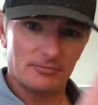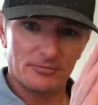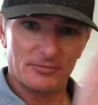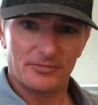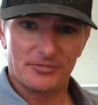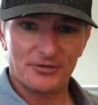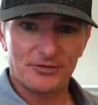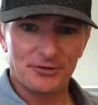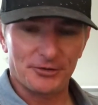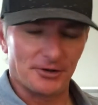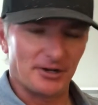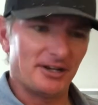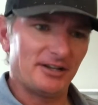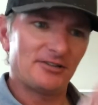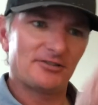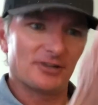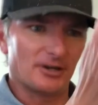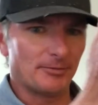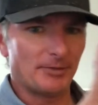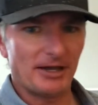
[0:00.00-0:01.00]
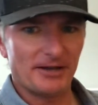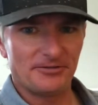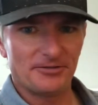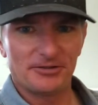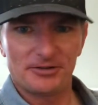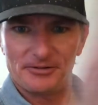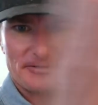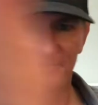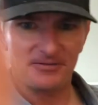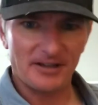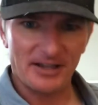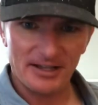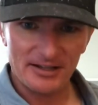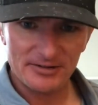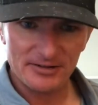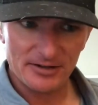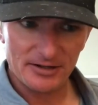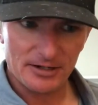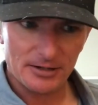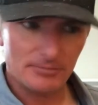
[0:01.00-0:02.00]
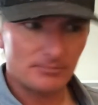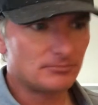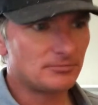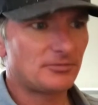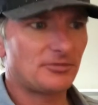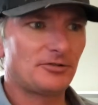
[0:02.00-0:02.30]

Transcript: straight. Some have little fades on them.